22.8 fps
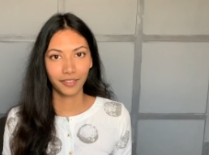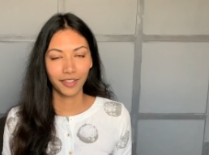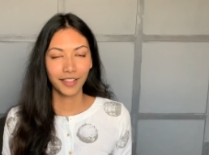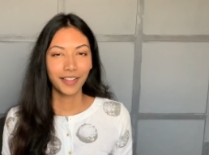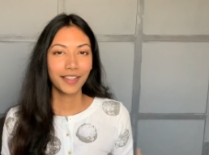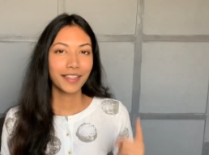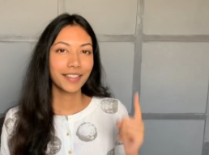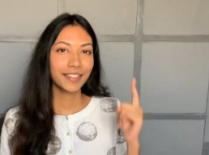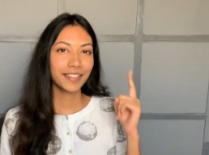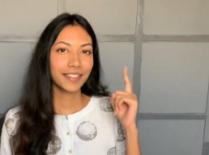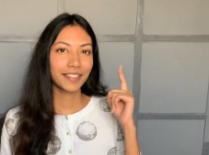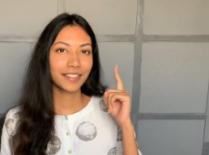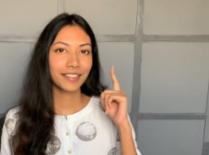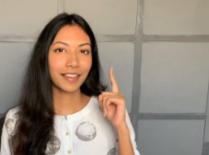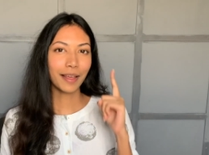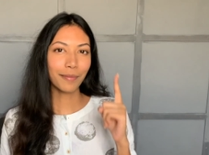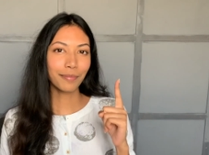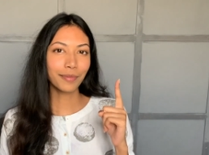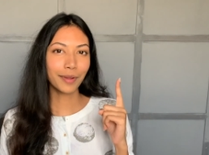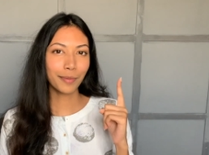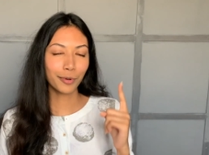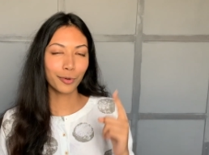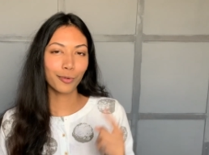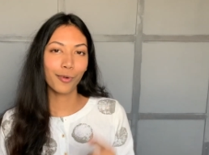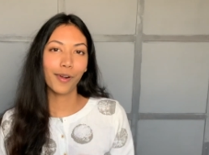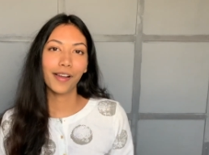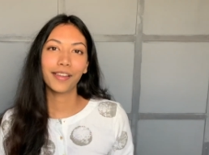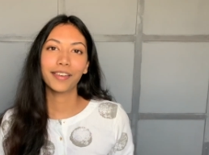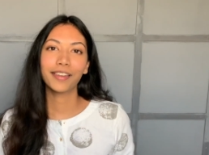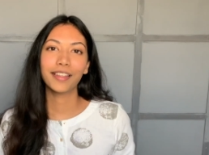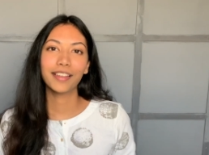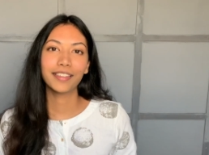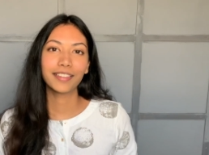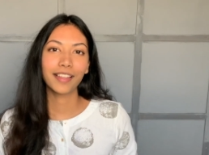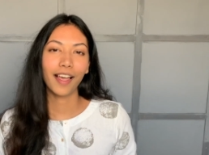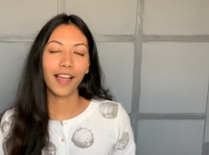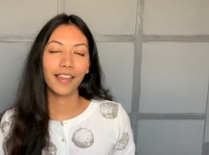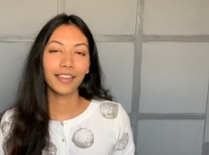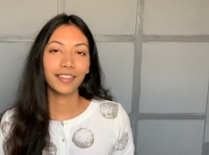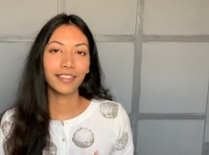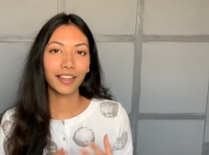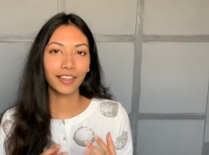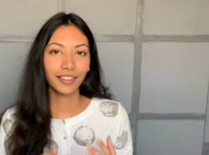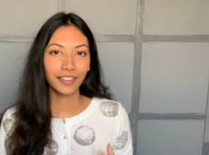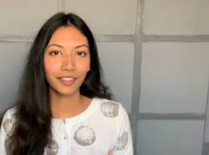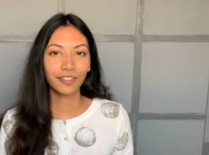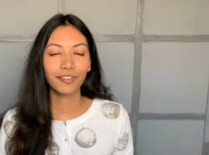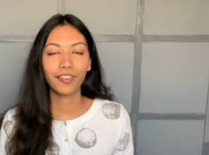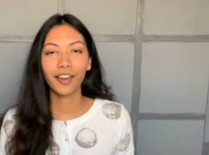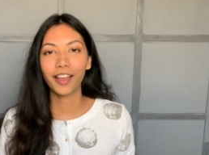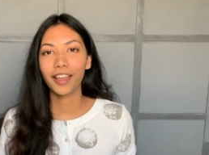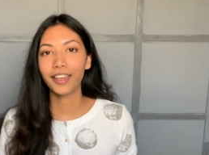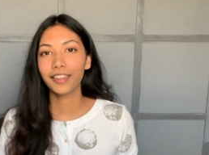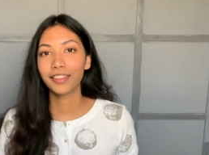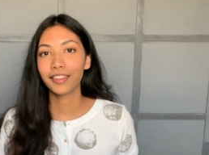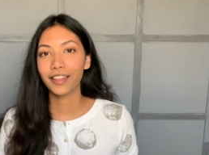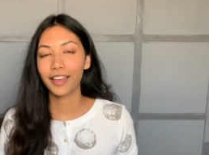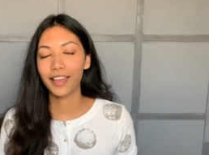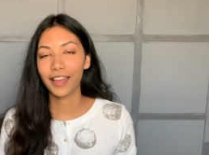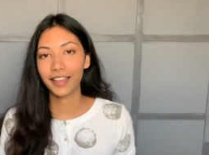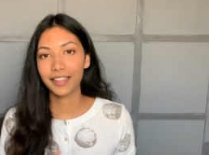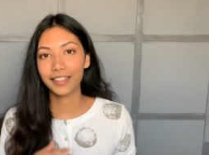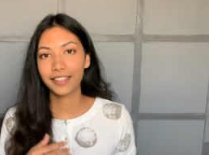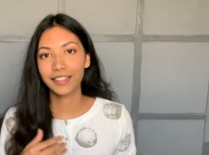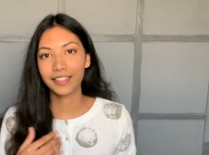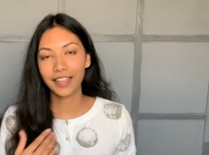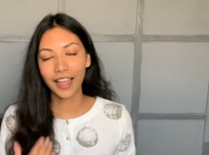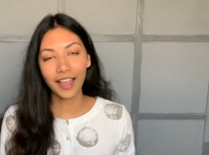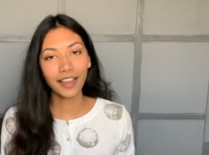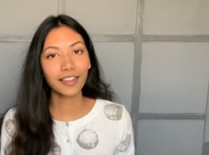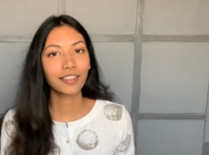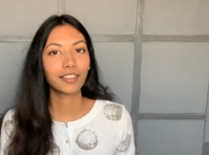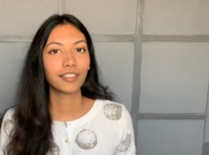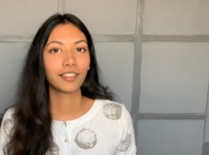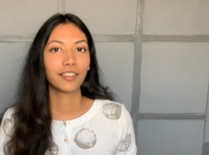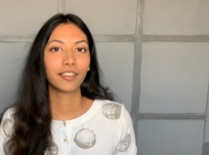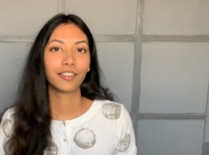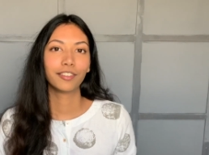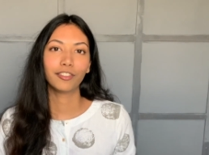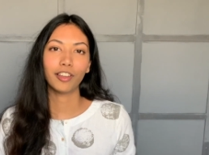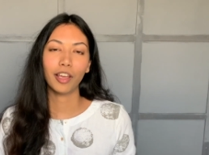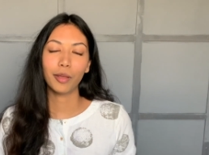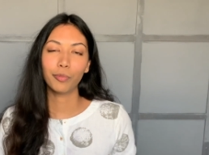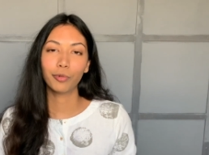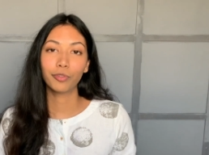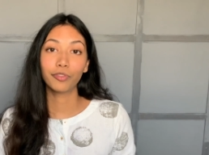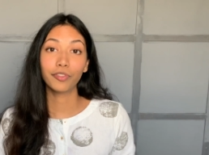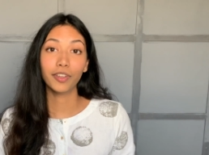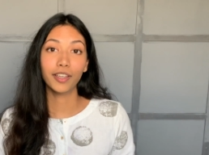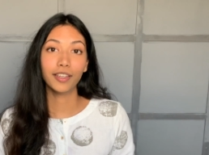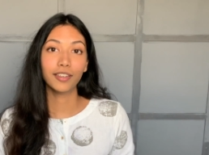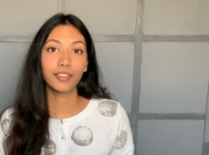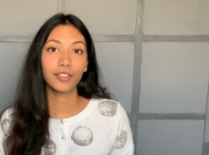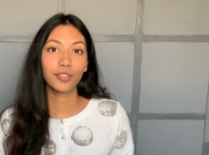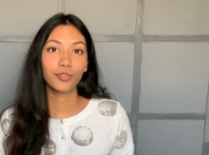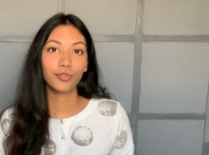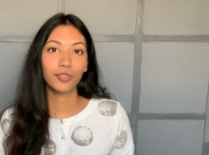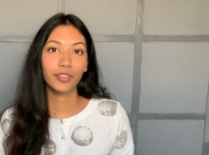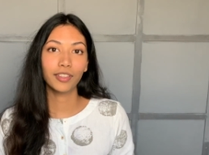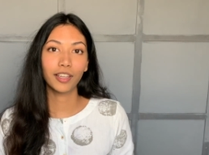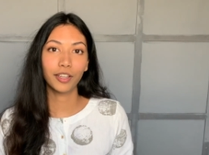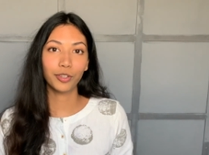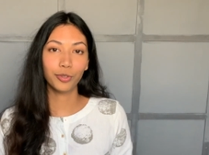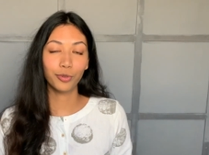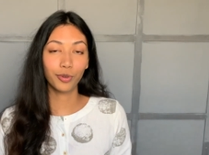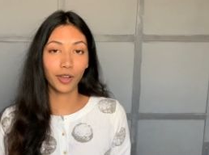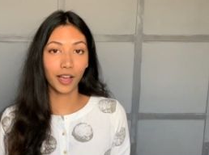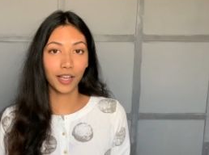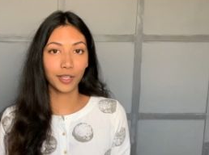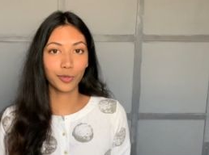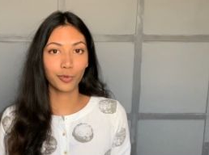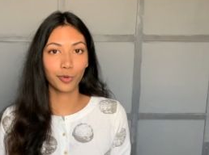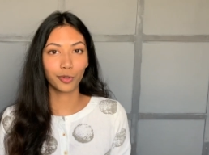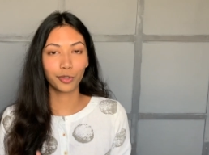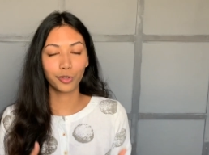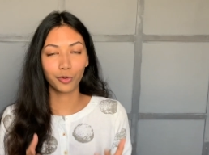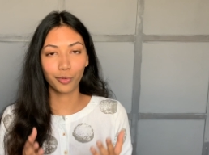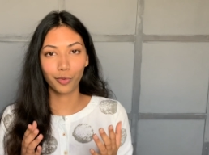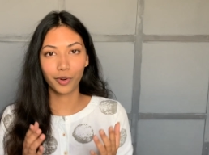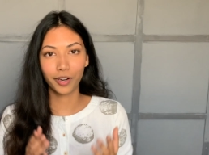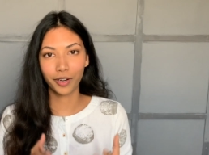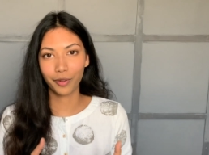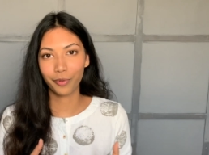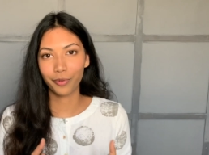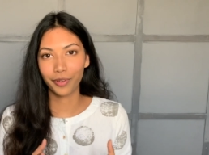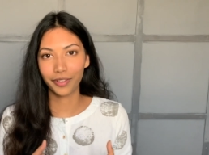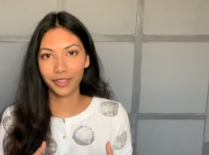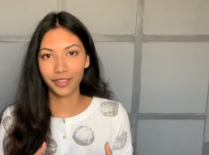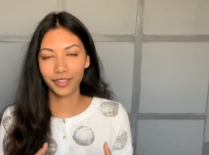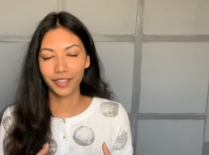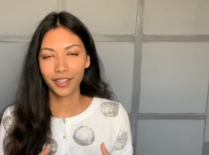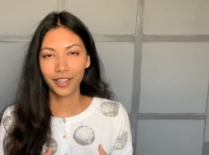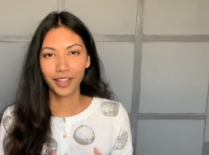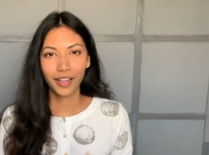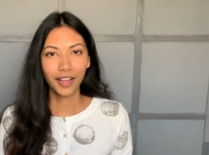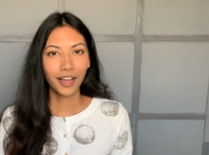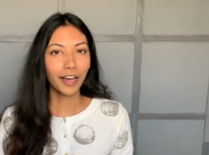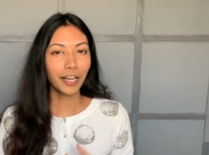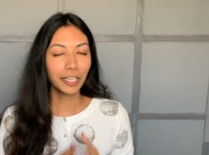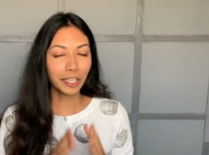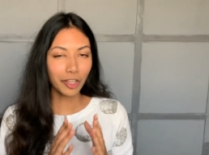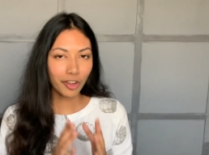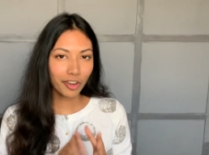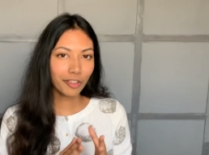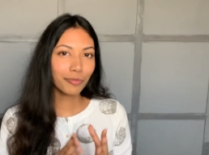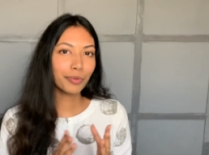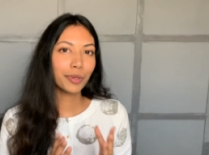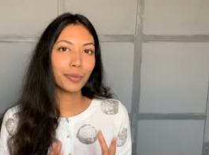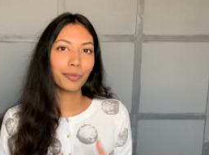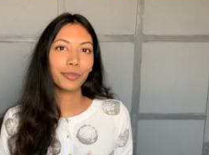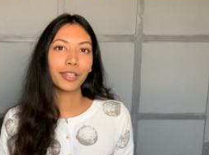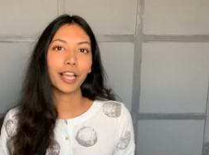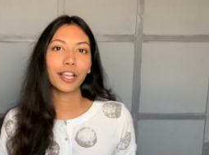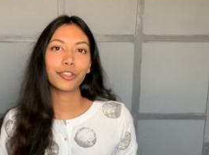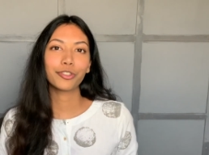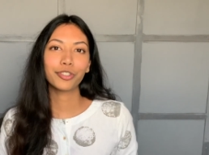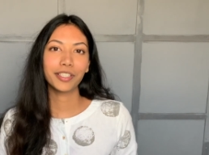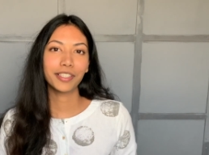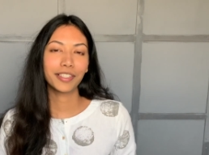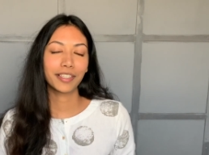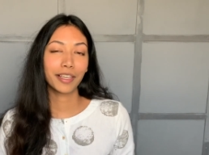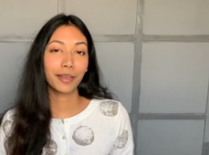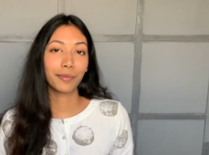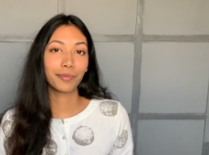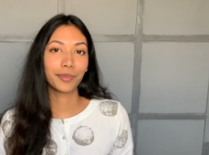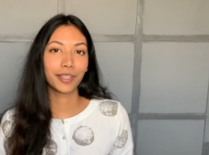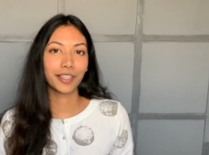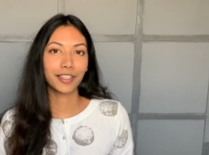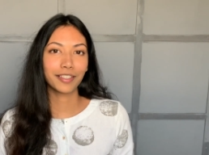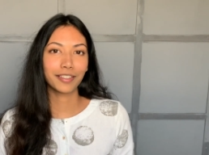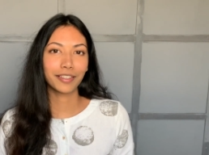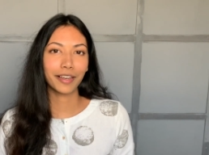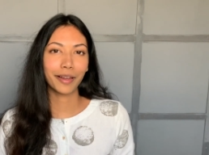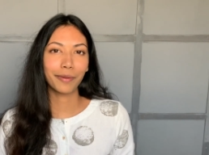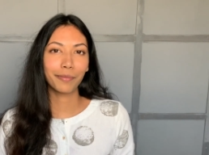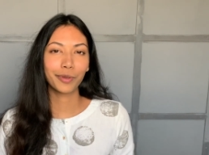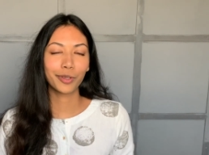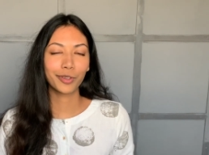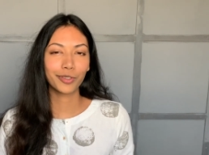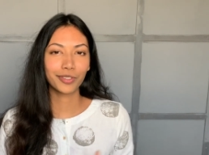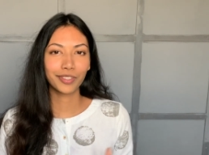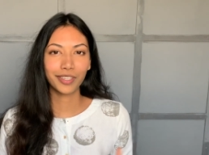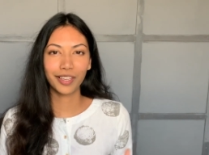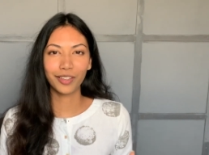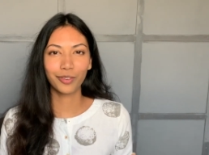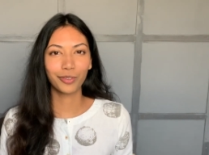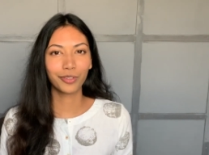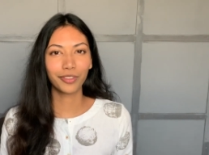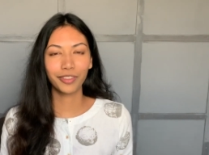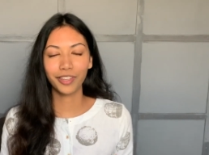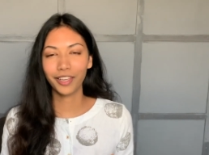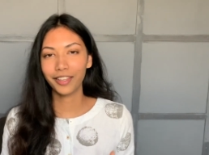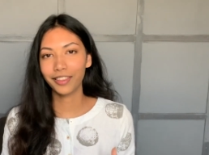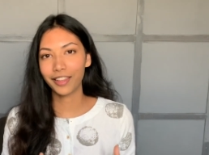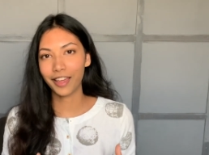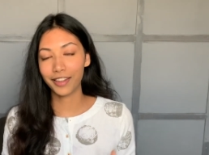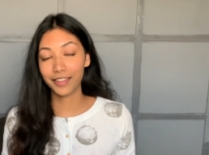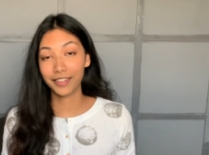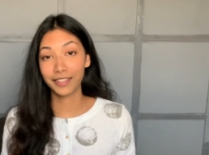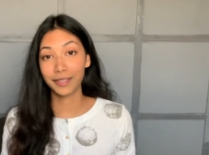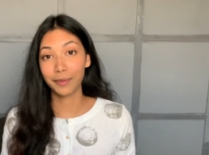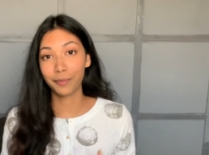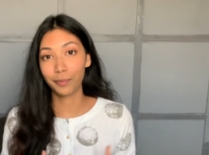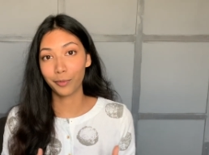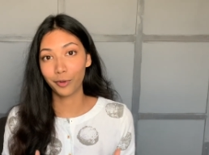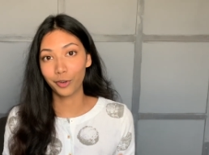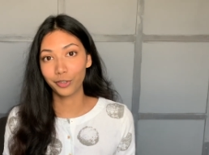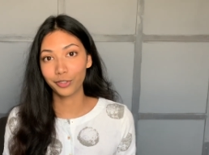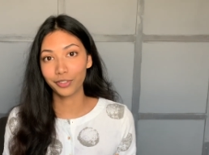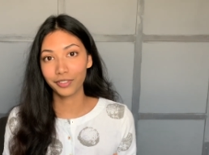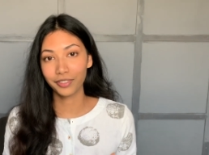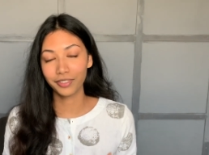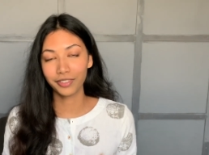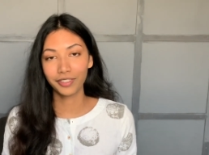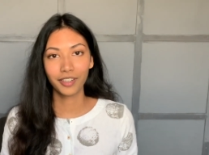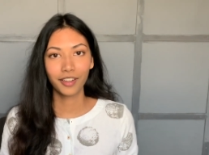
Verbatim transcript: Step number one is identifying the exact type of industry that you guys want to work with. A lot of people actually skip this step because they don't think that it's important,